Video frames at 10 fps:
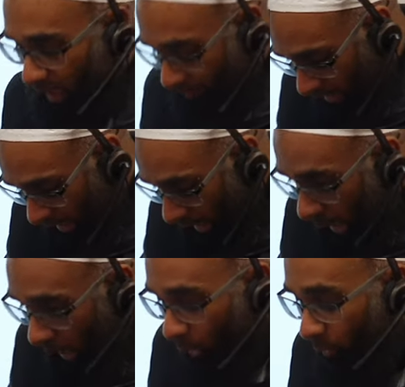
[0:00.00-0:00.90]
I mean,
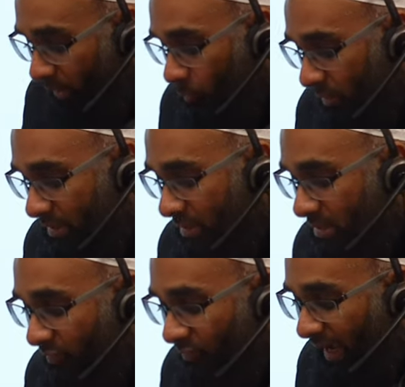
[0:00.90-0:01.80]
how can we
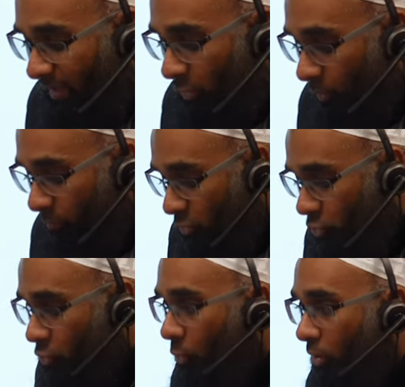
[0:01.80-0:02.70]
define or be
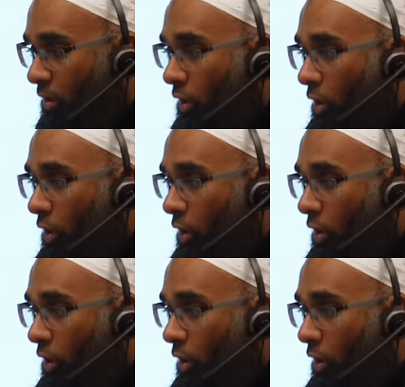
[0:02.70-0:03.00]
sure,